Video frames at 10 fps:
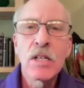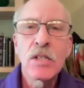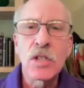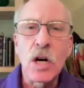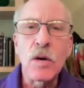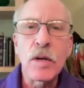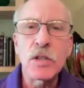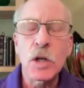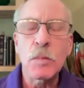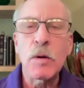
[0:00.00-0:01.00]
So he
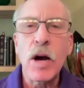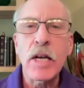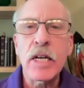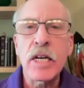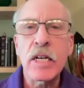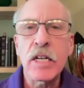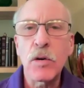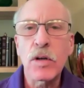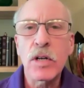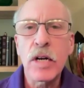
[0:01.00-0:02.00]
took me right in. He
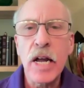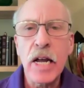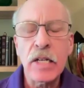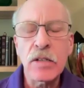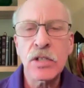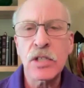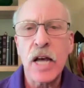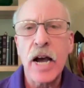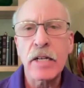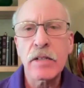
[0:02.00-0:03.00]
ordered a
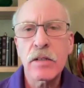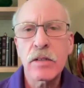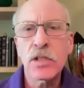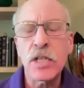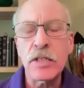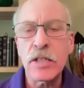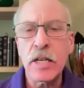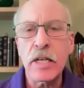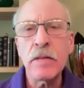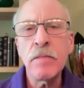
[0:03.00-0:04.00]
stat
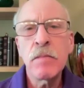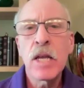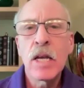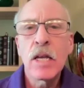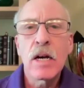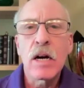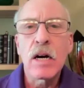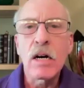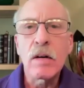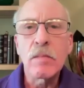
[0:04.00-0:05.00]
CT.
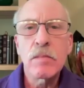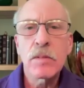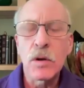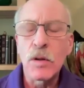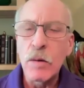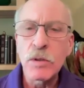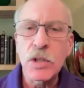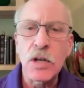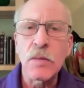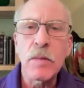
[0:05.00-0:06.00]
So that was
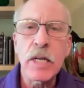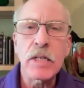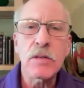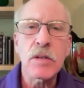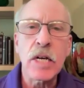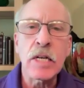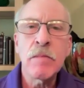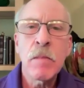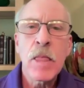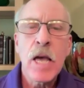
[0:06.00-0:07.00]
done immediately.
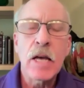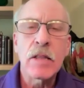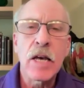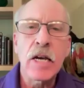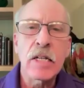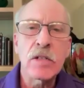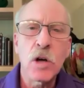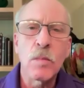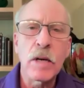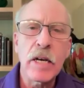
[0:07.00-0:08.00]
And then he
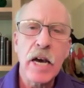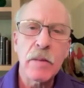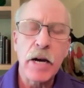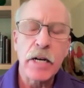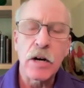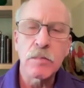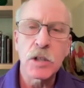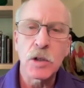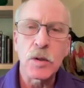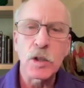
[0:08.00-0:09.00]
told me head back up
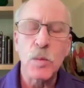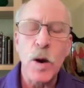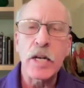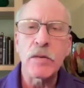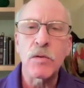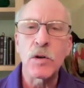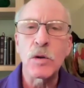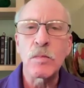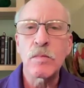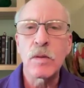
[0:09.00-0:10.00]
to his waiting
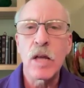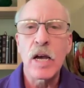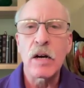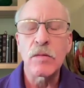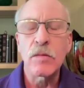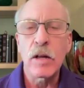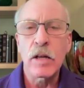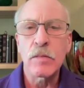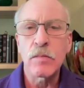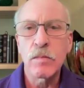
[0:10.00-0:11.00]
room.
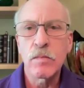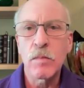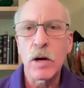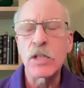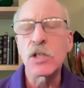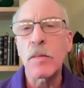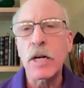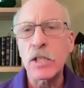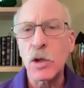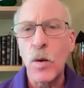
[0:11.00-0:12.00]
And by the time I
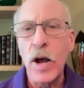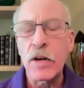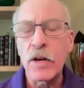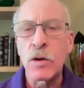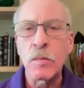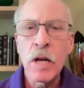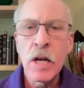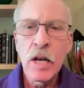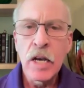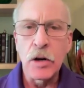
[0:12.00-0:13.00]
got to the waiting room,
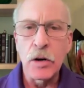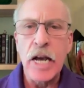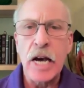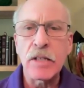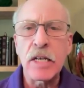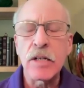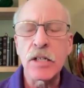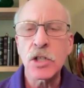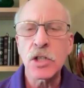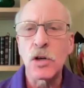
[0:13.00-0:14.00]
he already had the
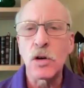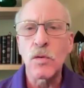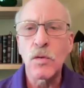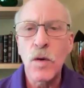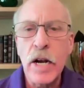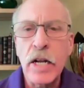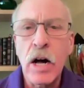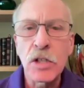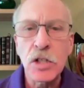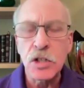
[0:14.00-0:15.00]
initial
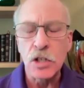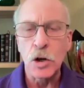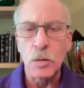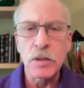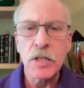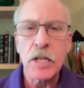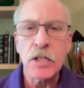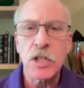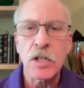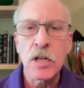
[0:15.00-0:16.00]
radiologist's
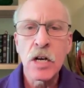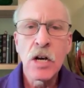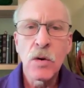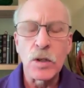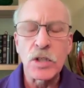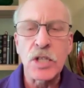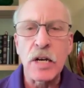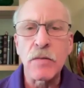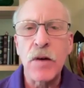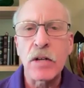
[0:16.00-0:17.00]
interpretation, which said
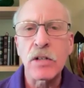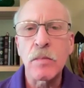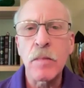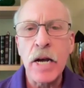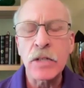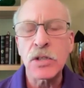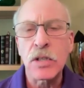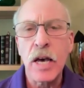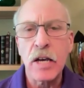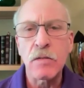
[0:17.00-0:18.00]
it found a mass in
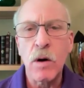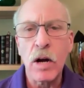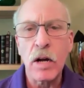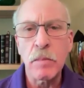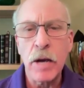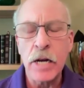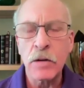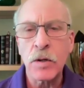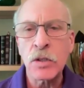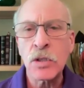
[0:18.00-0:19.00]
the head of my
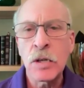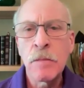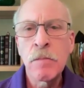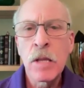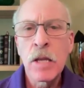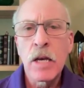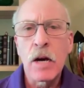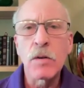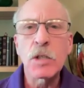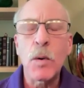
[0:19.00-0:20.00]
pancreas. At
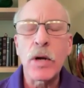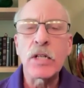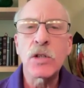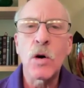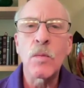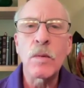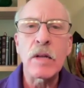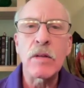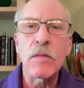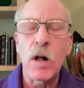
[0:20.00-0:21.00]
which point he told me
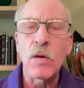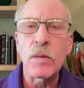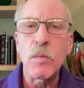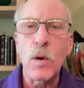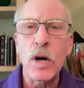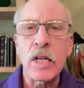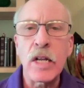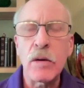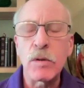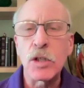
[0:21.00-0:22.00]
the following morning
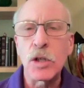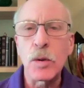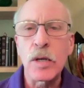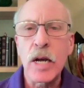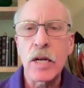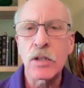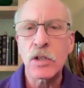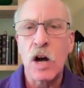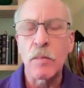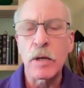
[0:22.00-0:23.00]
he would do an
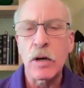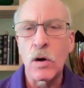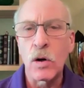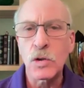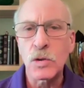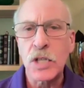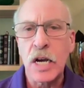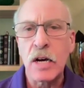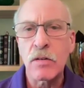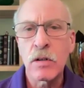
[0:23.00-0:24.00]
endoscopic
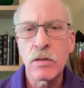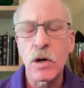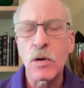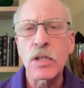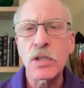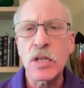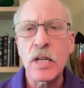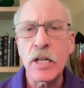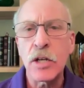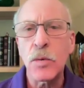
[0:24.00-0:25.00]
ultrasound known as an
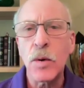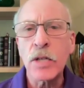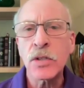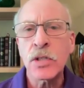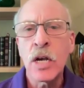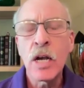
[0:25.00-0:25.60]
EUS.